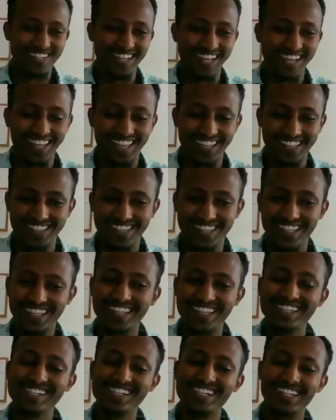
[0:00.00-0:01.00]
like that.
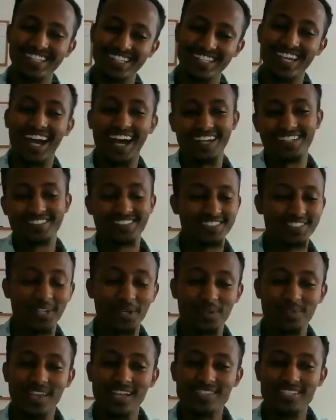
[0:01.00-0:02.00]
Yeah.
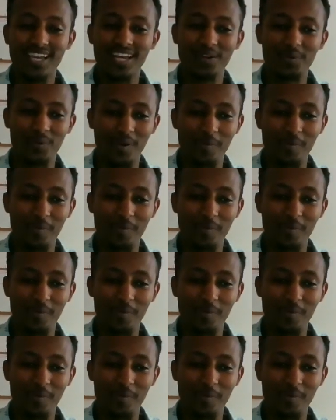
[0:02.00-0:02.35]
So that's kind of where I'm